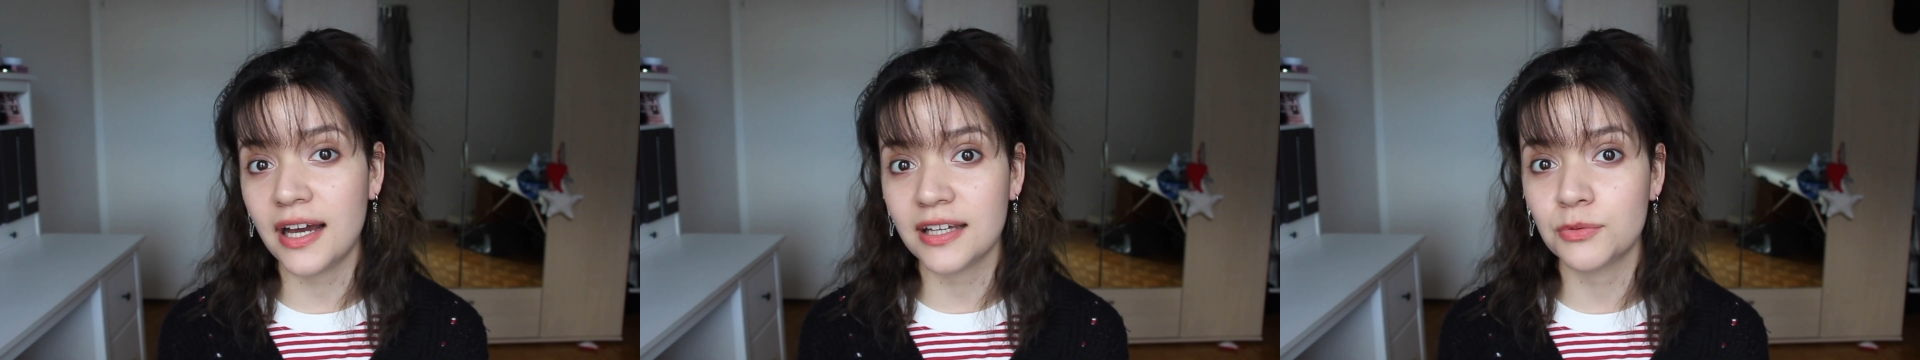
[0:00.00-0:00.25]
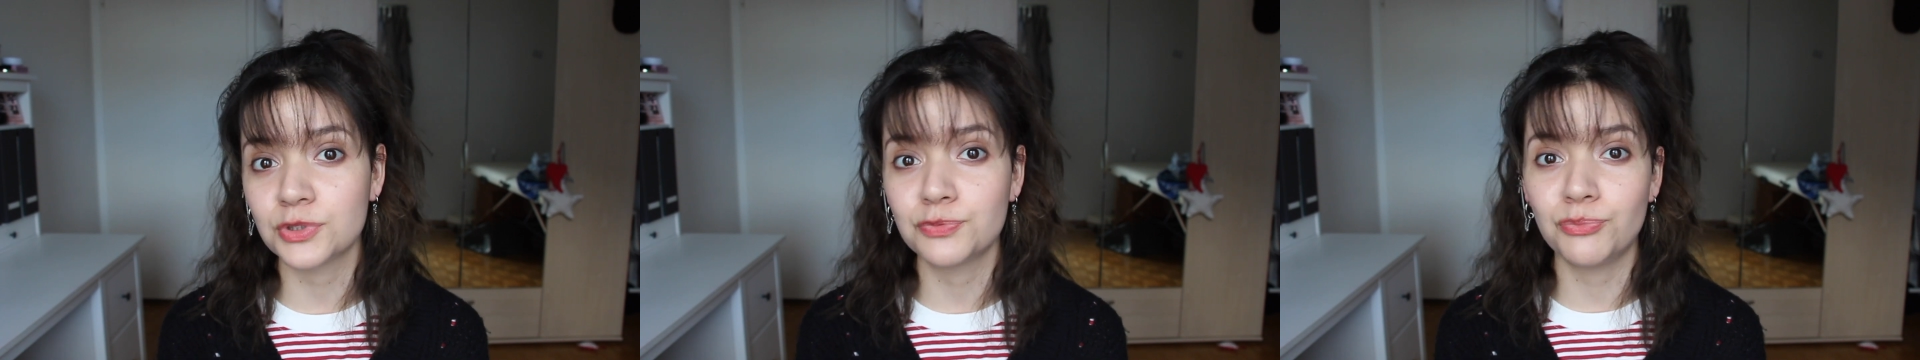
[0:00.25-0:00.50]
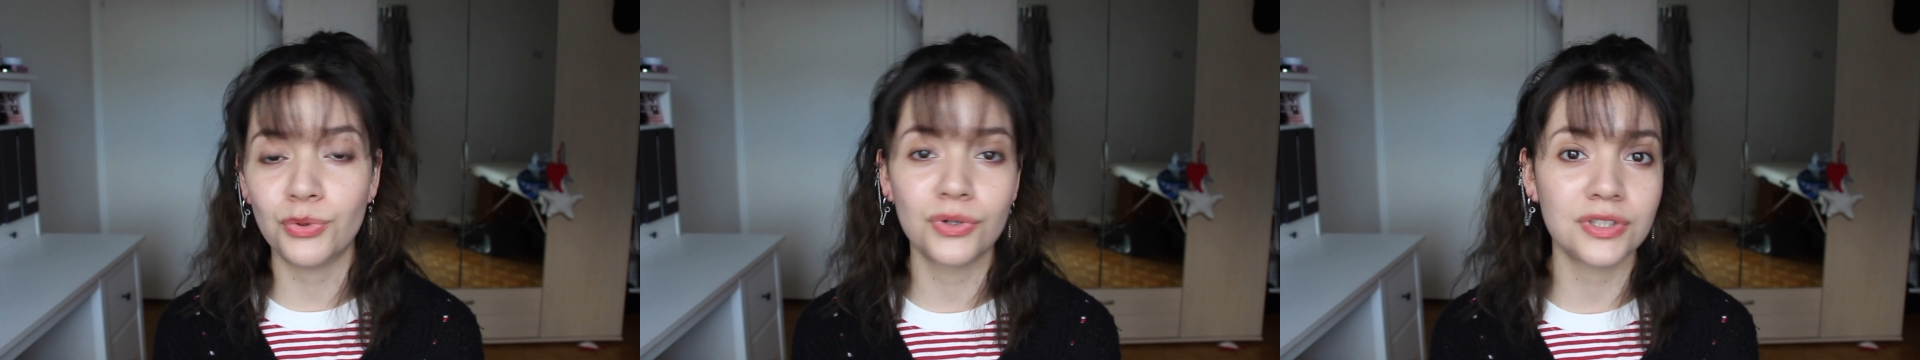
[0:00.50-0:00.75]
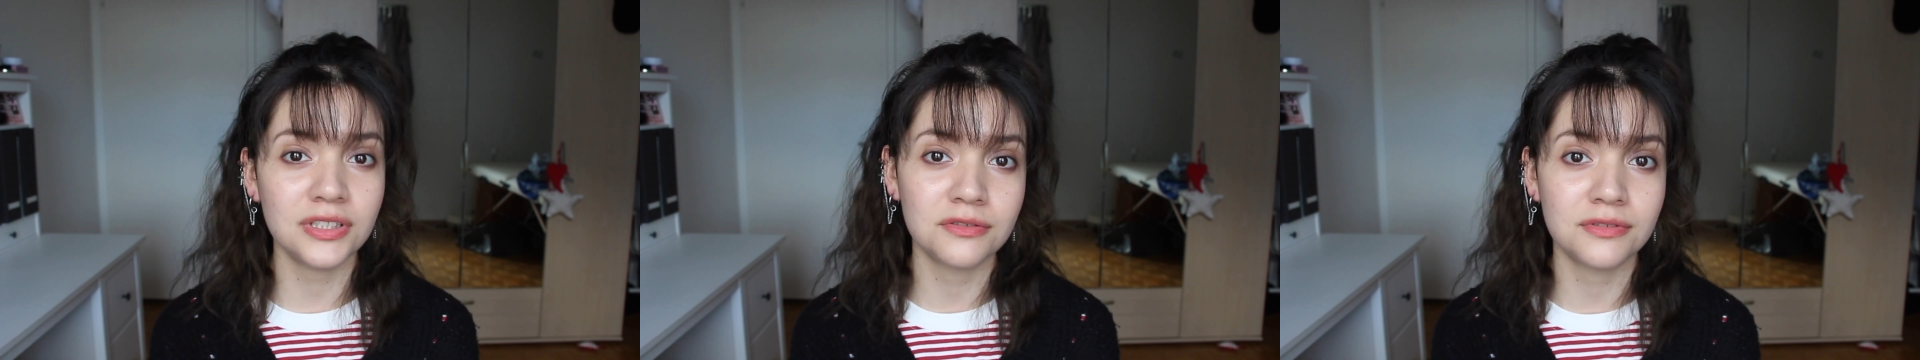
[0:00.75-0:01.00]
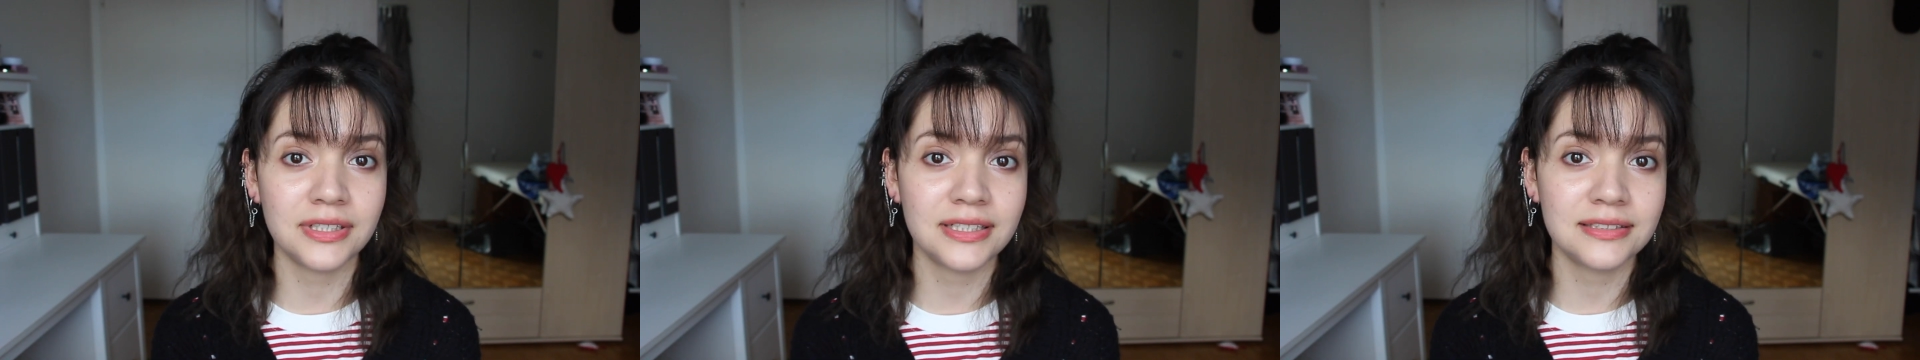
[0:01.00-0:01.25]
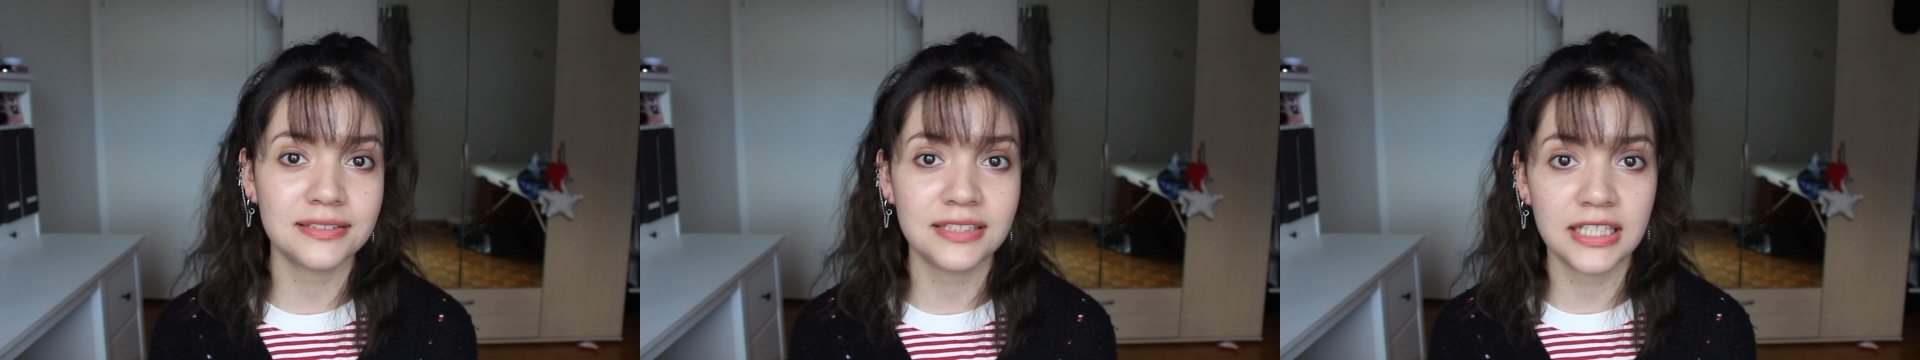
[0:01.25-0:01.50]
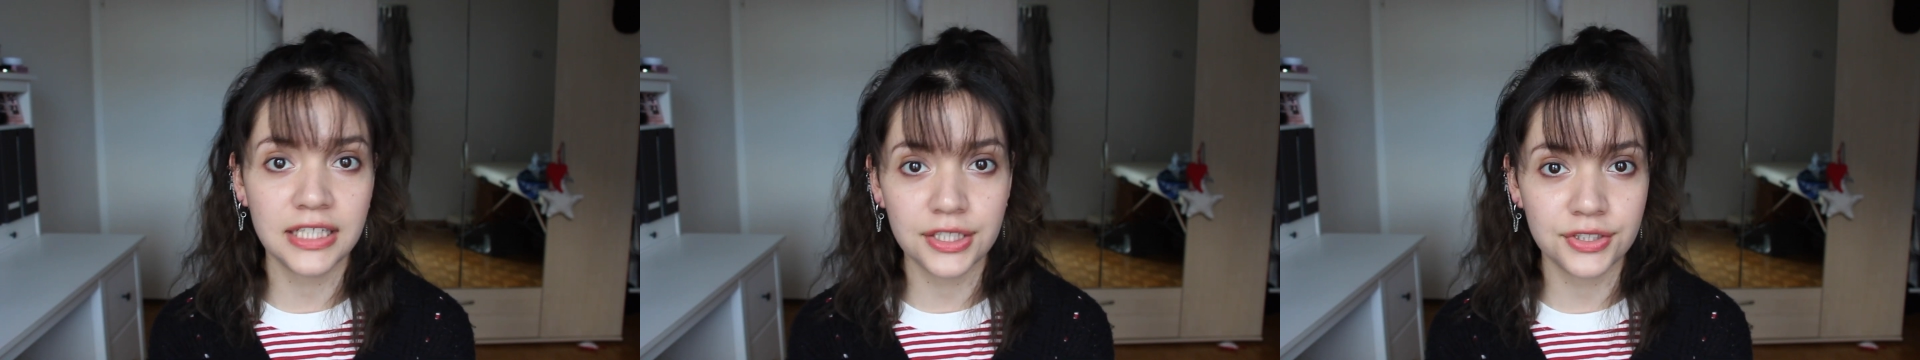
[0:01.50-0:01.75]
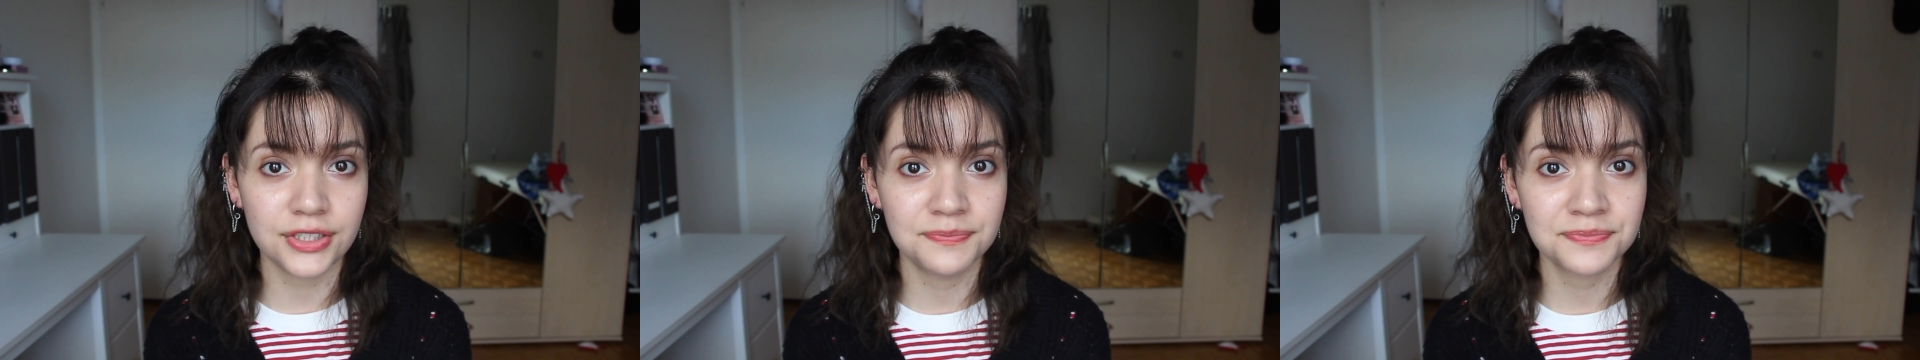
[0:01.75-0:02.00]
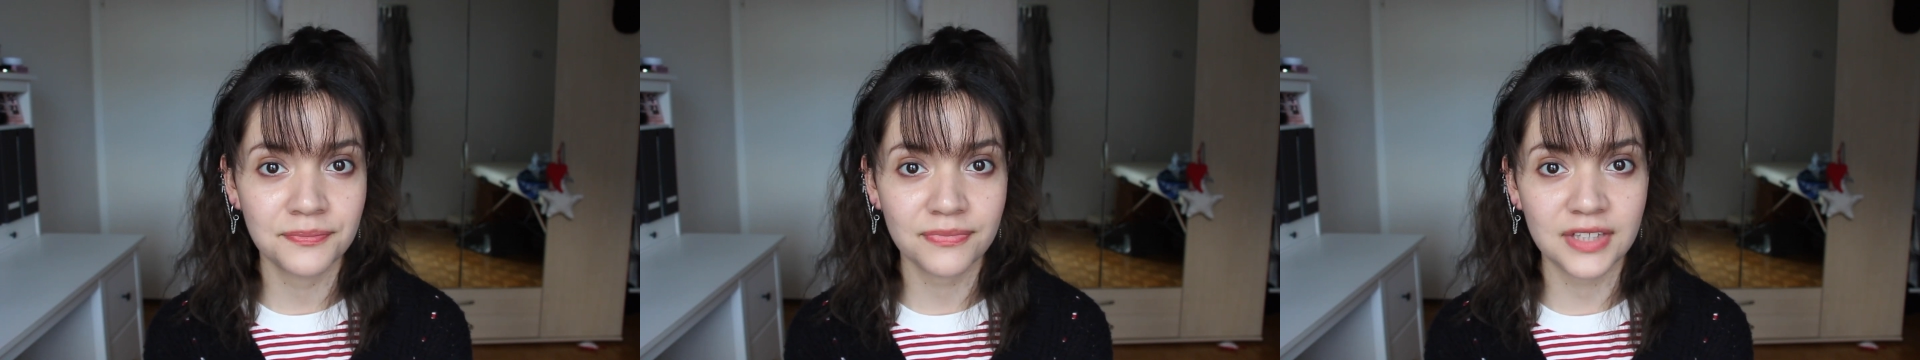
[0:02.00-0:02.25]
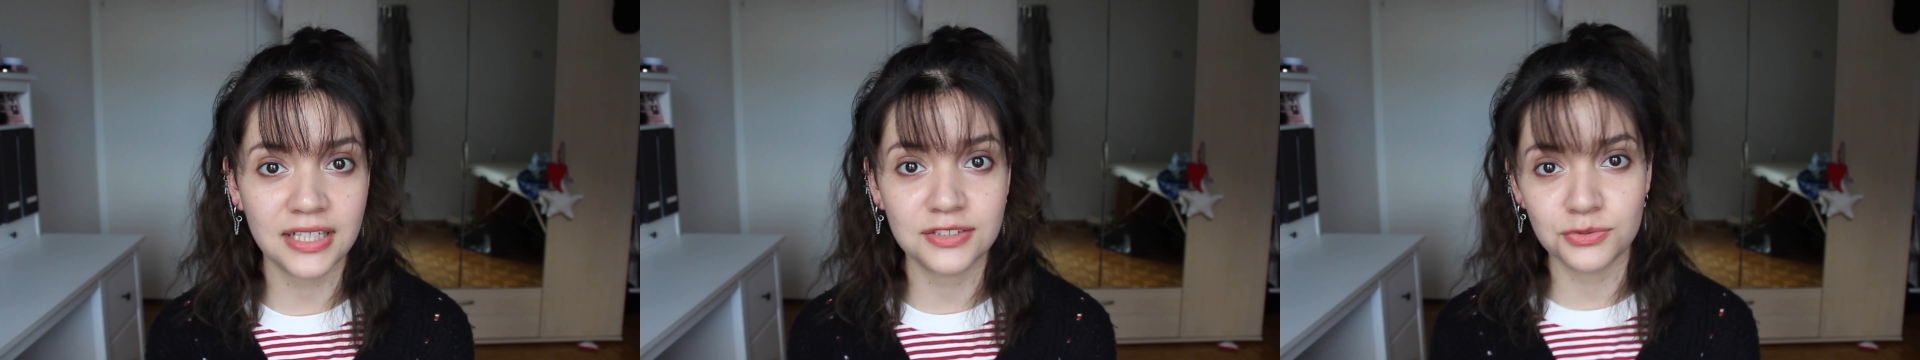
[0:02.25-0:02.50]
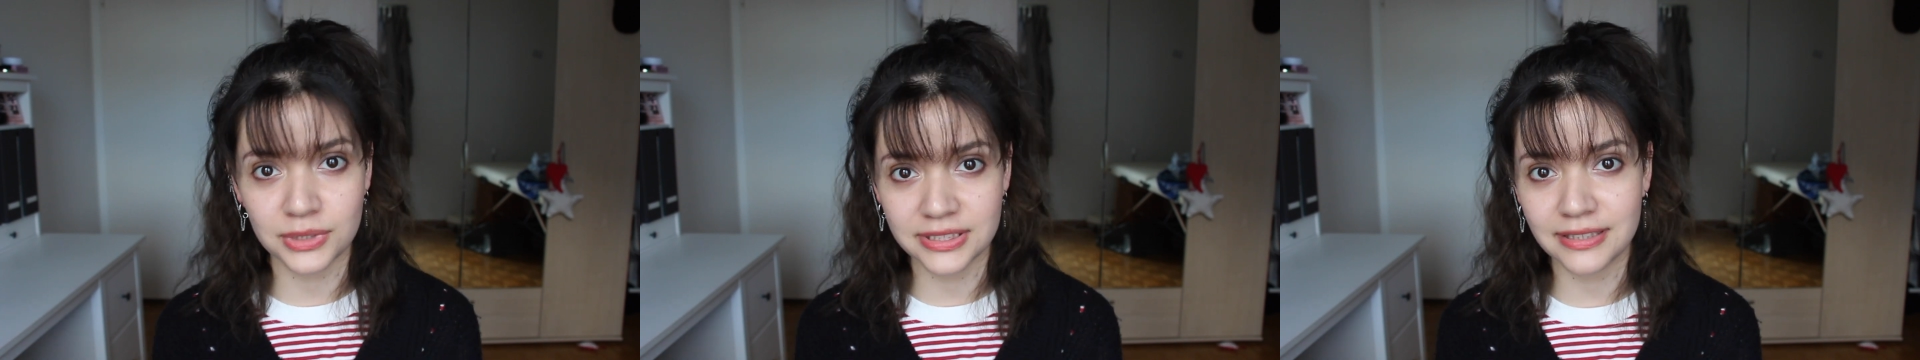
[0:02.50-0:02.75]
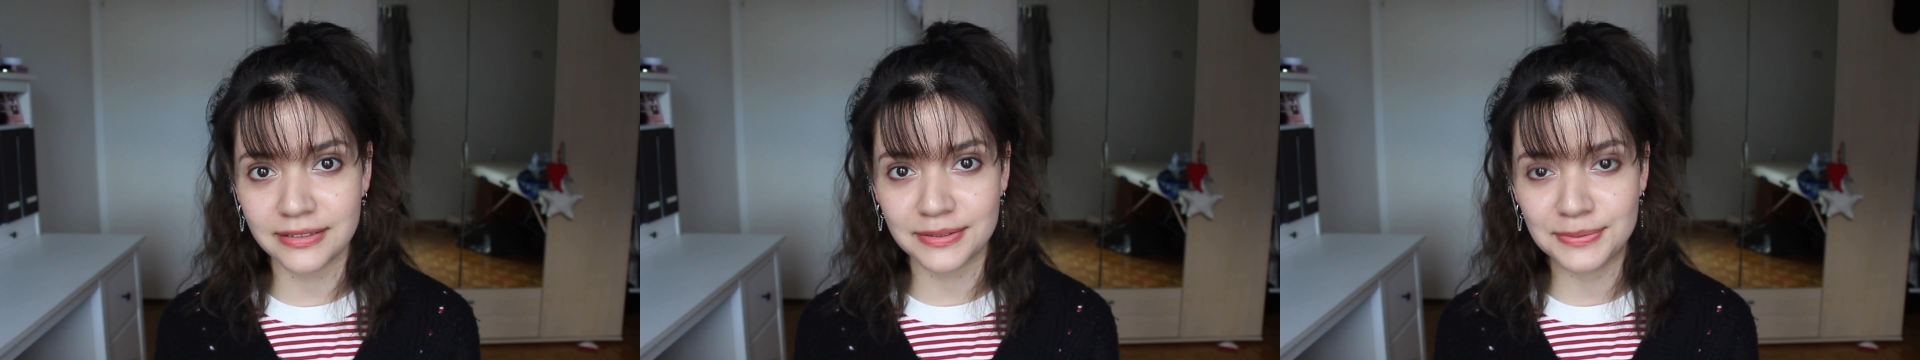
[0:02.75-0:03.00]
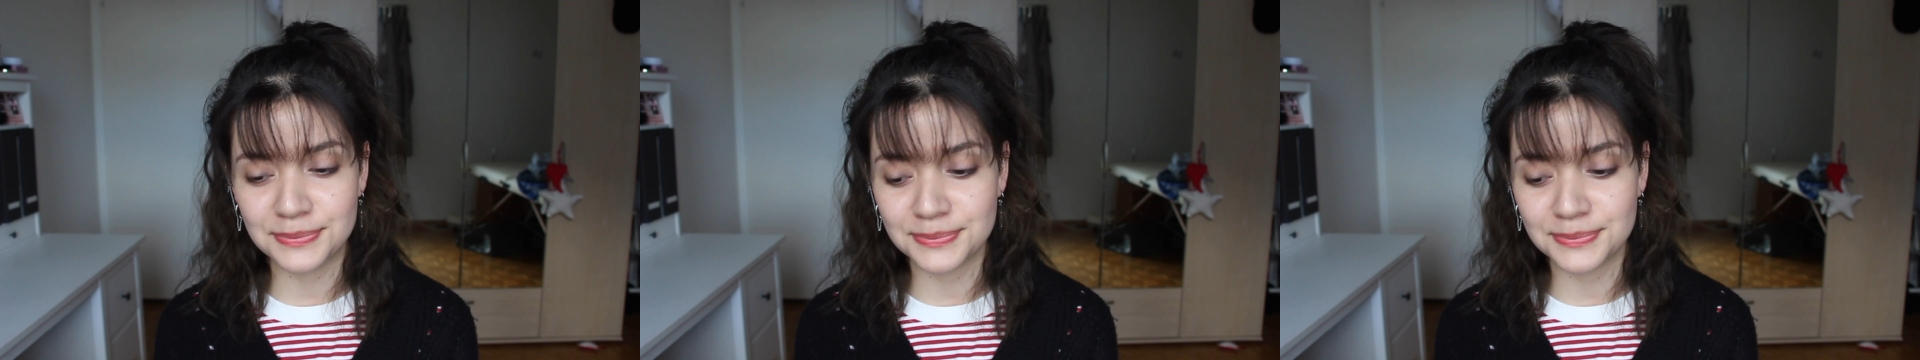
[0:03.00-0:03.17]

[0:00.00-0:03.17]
I was born and raised here in Switzerland.